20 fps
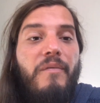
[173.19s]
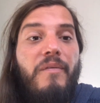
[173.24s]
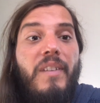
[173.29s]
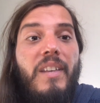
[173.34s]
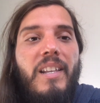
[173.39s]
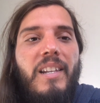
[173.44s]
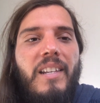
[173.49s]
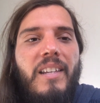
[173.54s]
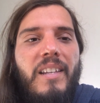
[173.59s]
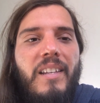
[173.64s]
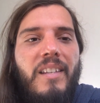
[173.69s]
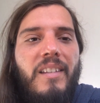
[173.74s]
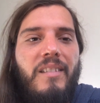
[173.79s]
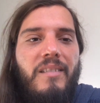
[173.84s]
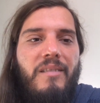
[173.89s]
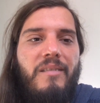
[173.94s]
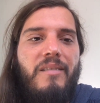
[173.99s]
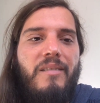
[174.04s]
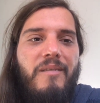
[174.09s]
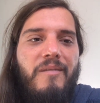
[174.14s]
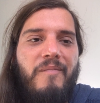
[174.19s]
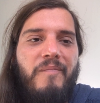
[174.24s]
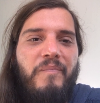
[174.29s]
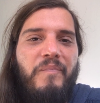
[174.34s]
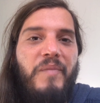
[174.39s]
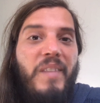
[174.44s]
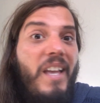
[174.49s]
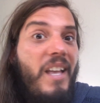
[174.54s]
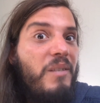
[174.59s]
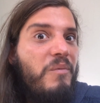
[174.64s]
feelings.
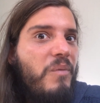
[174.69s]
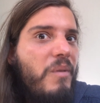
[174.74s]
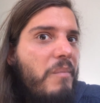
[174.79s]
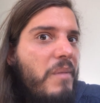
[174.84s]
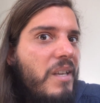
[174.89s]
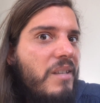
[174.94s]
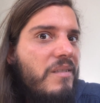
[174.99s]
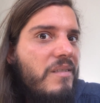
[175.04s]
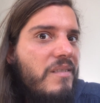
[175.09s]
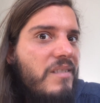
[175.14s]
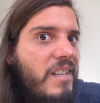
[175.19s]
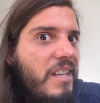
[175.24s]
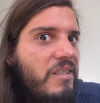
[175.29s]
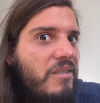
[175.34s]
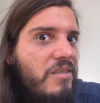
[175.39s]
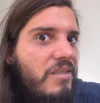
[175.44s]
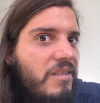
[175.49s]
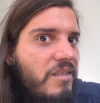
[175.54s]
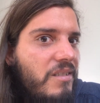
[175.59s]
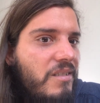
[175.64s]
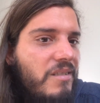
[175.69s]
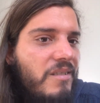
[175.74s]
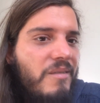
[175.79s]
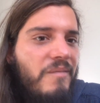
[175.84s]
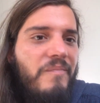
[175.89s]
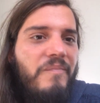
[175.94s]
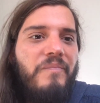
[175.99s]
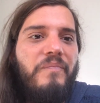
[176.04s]
That's what makes us sentient.